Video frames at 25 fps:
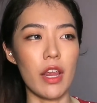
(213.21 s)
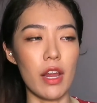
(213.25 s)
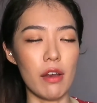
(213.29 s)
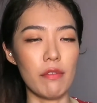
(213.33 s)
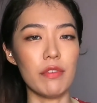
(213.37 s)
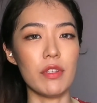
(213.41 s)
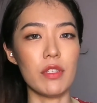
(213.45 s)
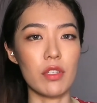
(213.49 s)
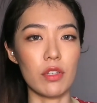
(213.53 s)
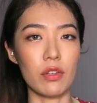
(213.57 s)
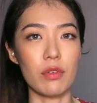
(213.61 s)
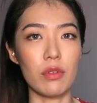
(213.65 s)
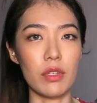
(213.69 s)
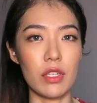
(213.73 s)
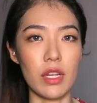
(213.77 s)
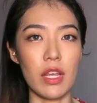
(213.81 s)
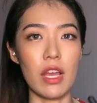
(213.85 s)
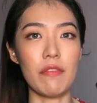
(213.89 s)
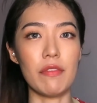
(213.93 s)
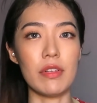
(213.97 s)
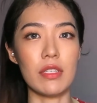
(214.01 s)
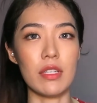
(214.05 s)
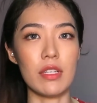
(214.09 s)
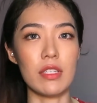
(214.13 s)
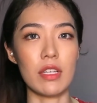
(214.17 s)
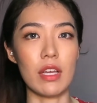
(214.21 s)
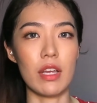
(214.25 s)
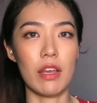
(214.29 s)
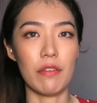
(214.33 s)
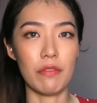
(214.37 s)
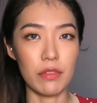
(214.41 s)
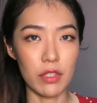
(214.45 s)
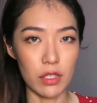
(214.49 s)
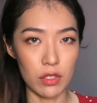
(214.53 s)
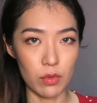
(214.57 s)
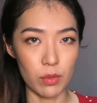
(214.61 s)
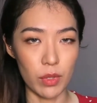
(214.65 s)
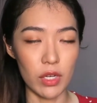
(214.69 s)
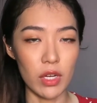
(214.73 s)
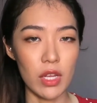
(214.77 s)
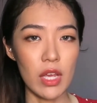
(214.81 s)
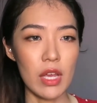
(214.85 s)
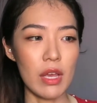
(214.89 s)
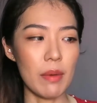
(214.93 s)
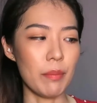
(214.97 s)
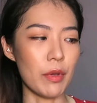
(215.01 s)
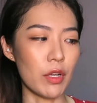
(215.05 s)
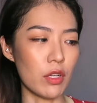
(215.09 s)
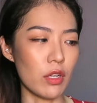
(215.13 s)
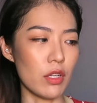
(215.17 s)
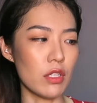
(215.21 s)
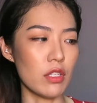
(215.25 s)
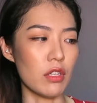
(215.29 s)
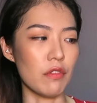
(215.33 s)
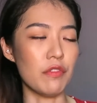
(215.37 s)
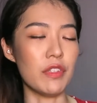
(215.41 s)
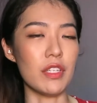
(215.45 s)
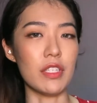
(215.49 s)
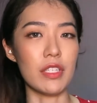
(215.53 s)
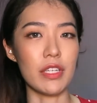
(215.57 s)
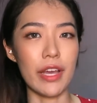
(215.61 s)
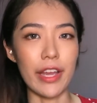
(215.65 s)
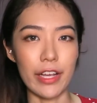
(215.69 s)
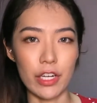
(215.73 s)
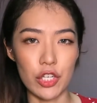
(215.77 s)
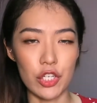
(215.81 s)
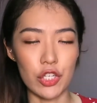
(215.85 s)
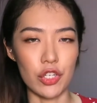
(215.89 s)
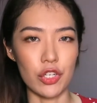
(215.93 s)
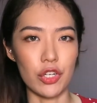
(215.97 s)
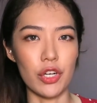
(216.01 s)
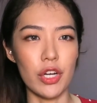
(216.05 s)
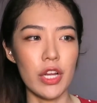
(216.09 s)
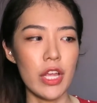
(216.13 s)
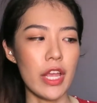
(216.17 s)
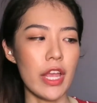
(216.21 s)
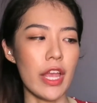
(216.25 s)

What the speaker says: every single day ever since I have this one because of the texture.